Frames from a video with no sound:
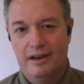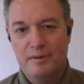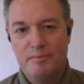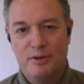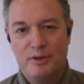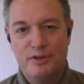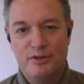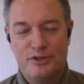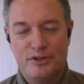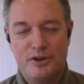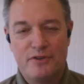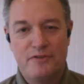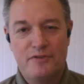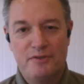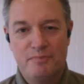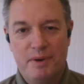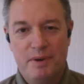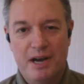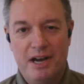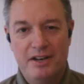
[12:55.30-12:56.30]
I'm
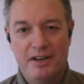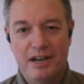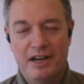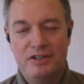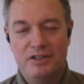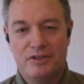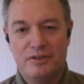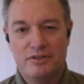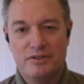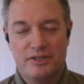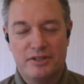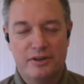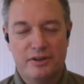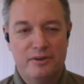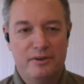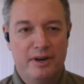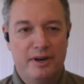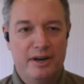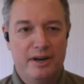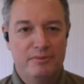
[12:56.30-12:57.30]
conservative by nature,
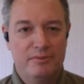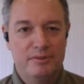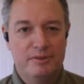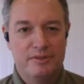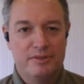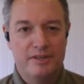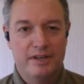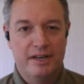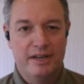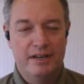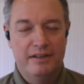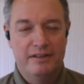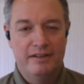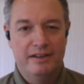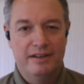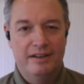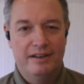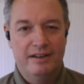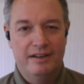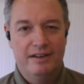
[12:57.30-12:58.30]
so I will say
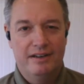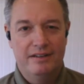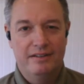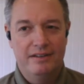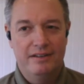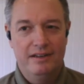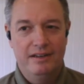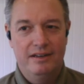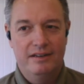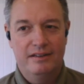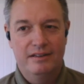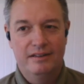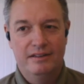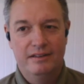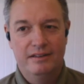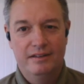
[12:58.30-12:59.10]
that I think